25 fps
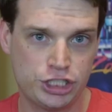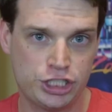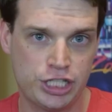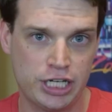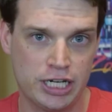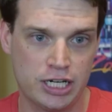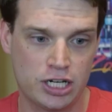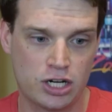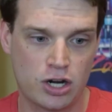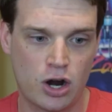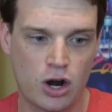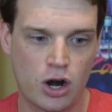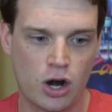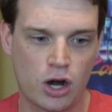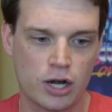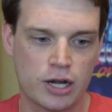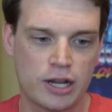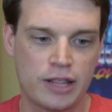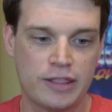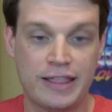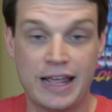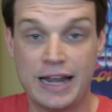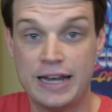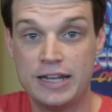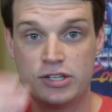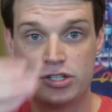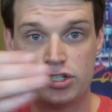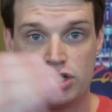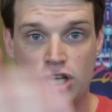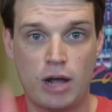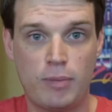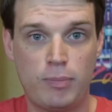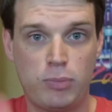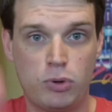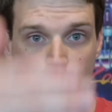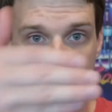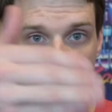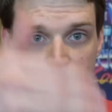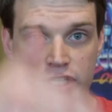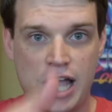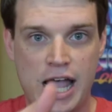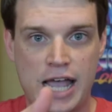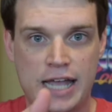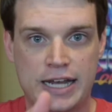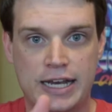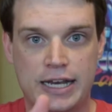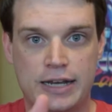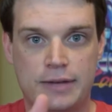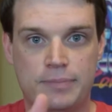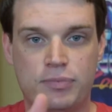sheet card that is
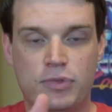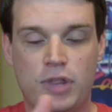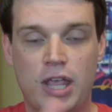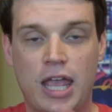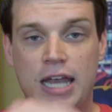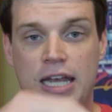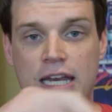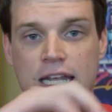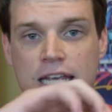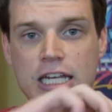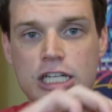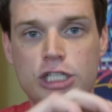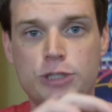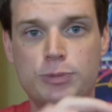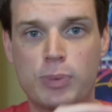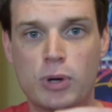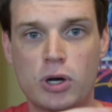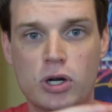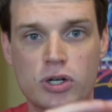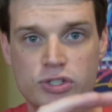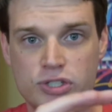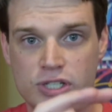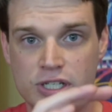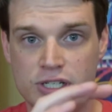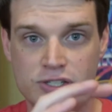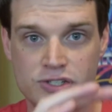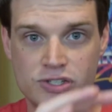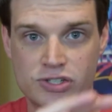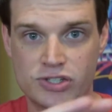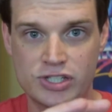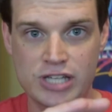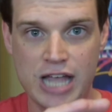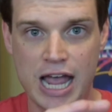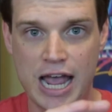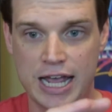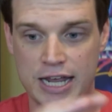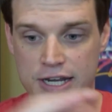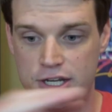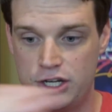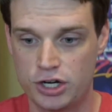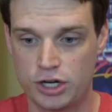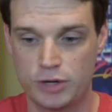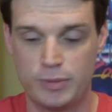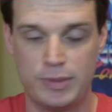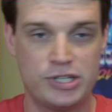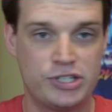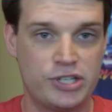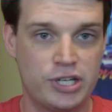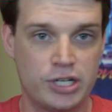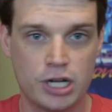double-sided, and each person's side, you're
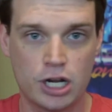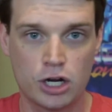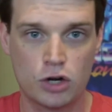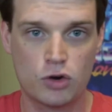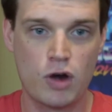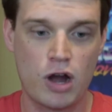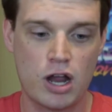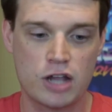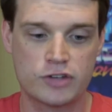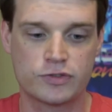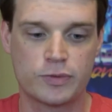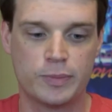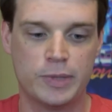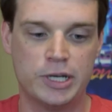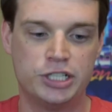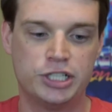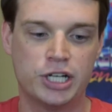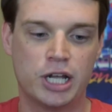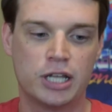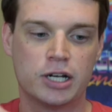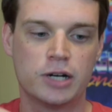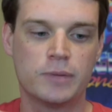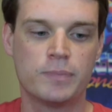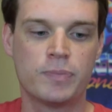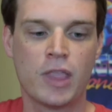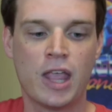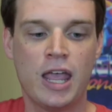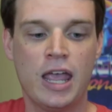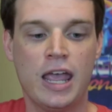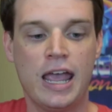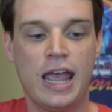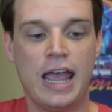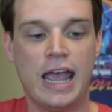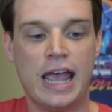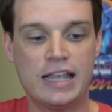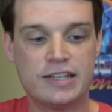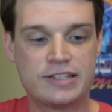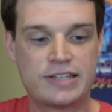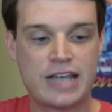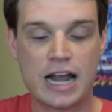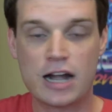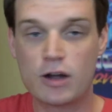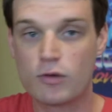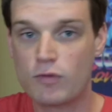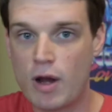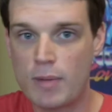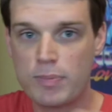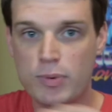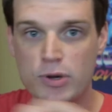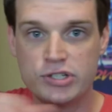going to be sitting across from each other, has got
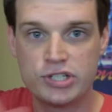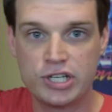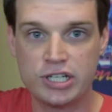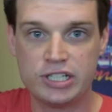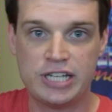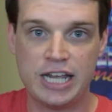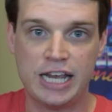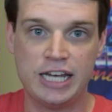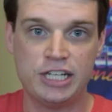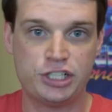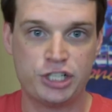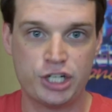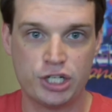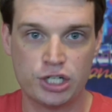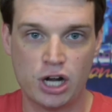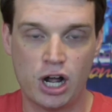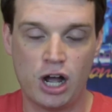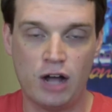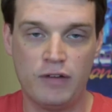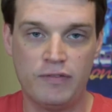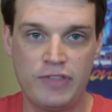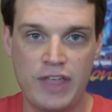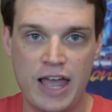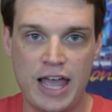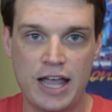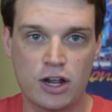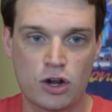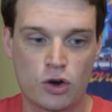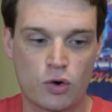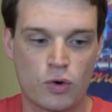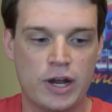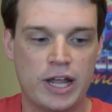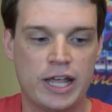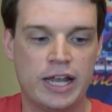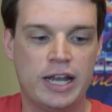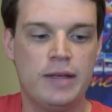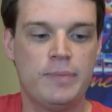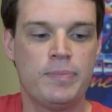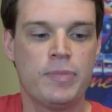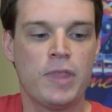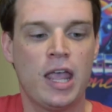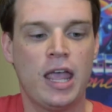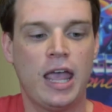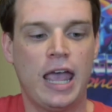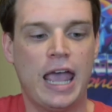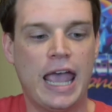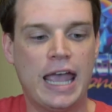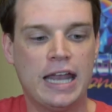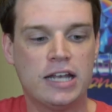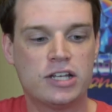a representation of that grid,
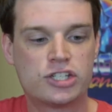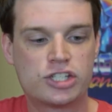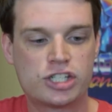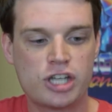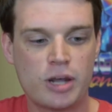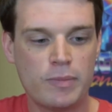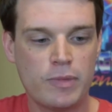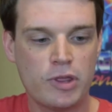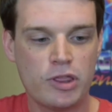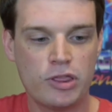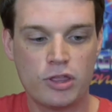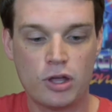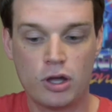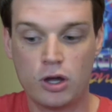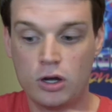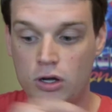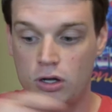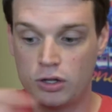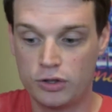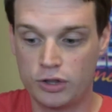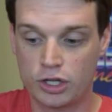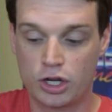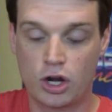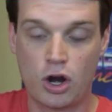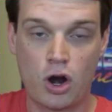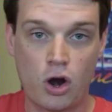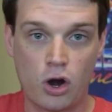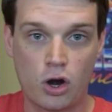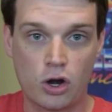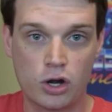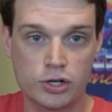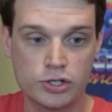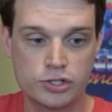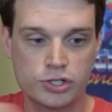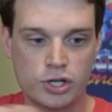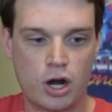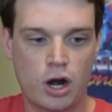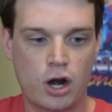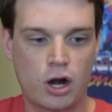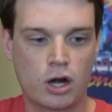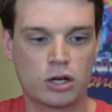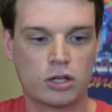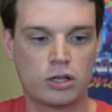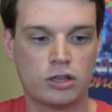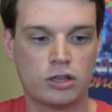and some of the cards are